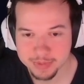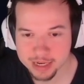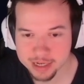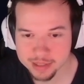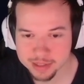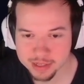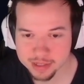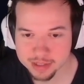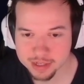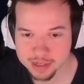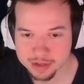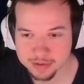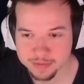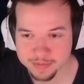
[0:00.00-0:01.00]
we just have to
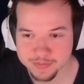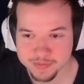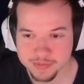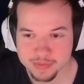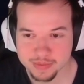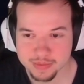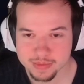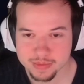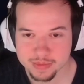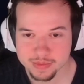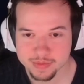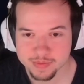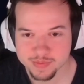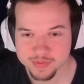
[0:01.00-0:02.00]
wait for 20
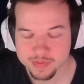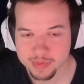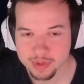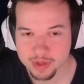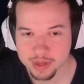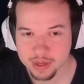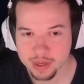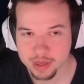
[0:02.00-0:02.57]
turns to pass?